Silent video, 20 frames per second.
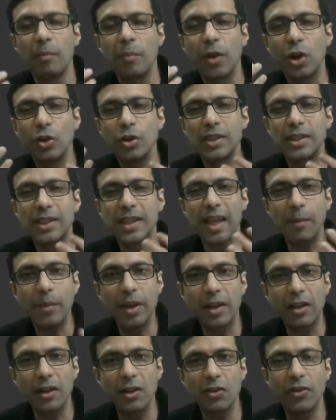Because
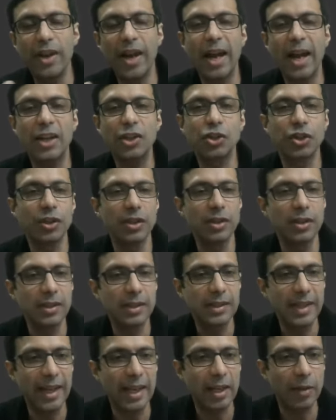chemical
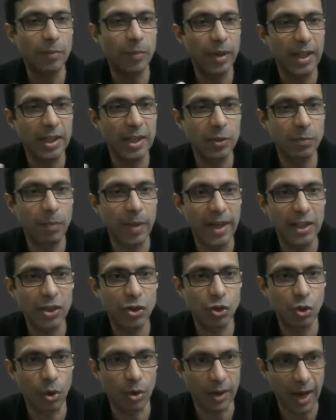reactions take place
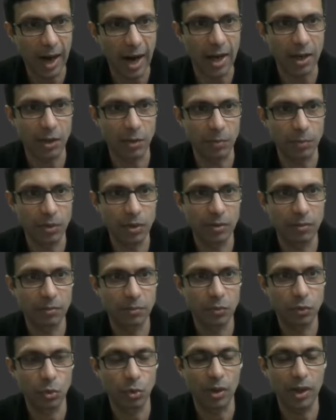based on atoms.
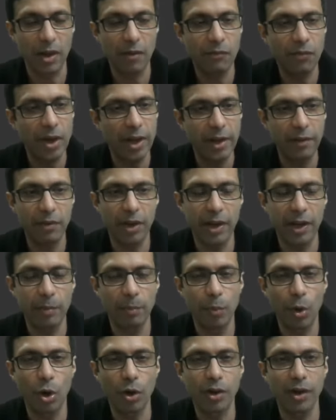So they are very, very
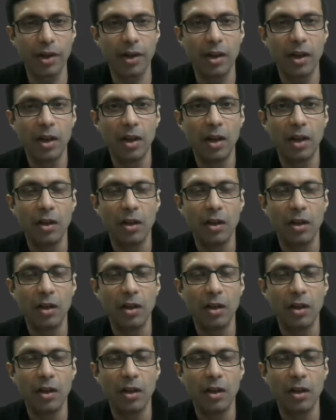important.